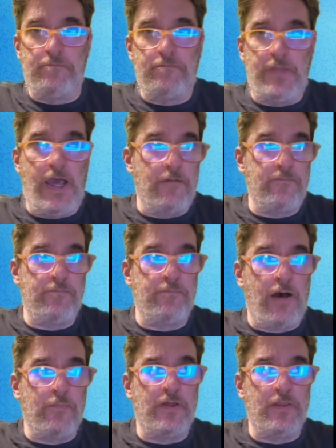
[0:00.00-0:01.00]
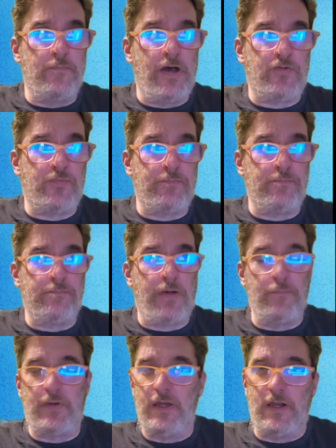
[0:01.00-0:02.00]
yeah, probably the best
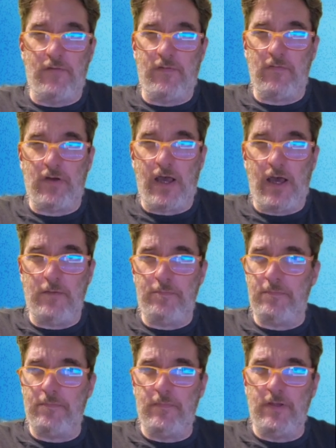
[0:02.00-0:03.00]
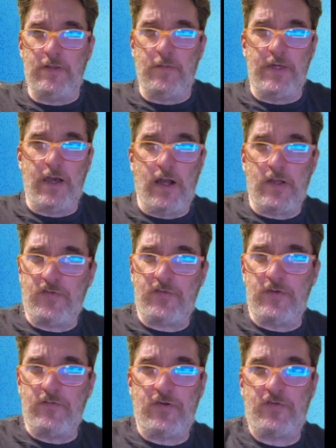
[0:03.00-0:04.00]
pumpkin I've ever had, to be honest.
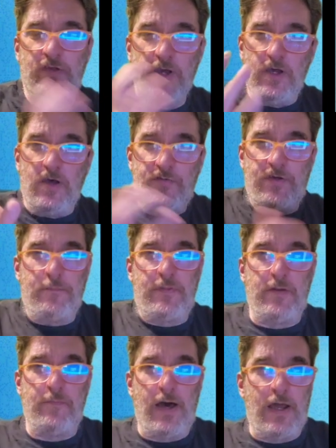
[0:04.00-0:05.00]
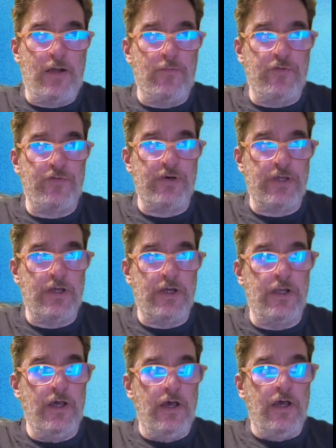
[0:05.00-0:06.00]
There was just something about it. It was really
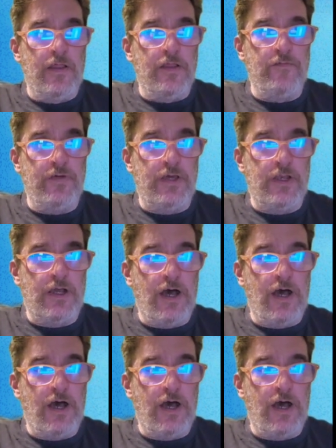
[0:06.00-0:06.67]
good. The vegan